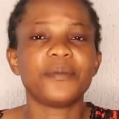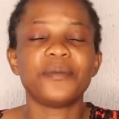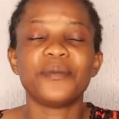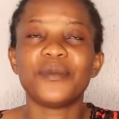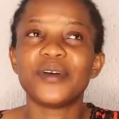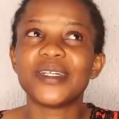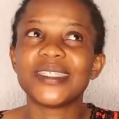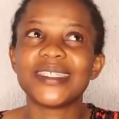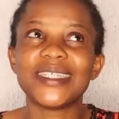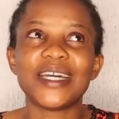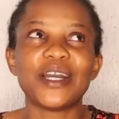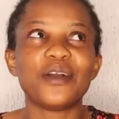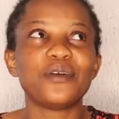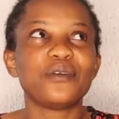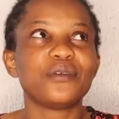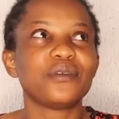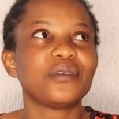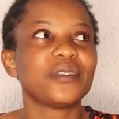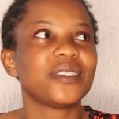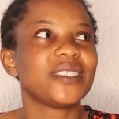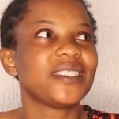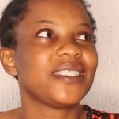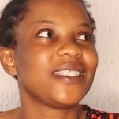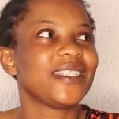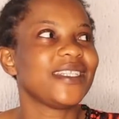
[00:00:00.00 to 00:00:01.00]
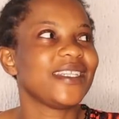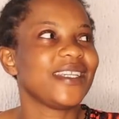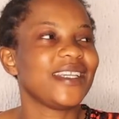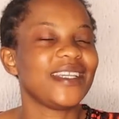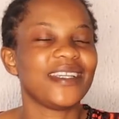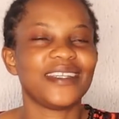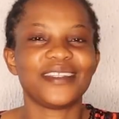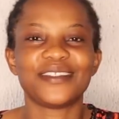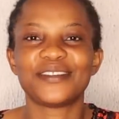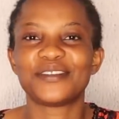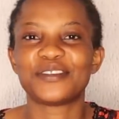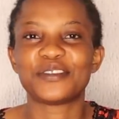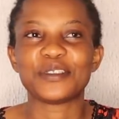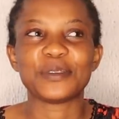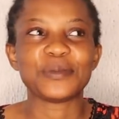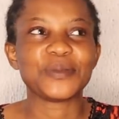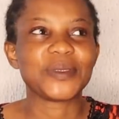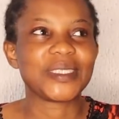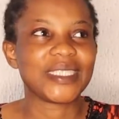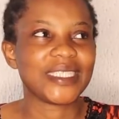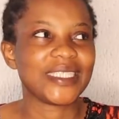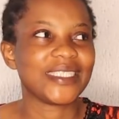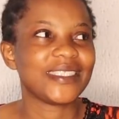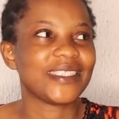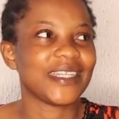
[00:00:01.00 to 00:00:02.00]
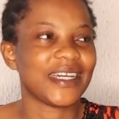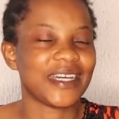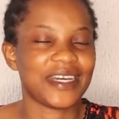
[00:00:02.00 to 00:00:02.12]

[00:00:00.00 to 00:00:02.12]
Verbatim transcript: Motherhood is something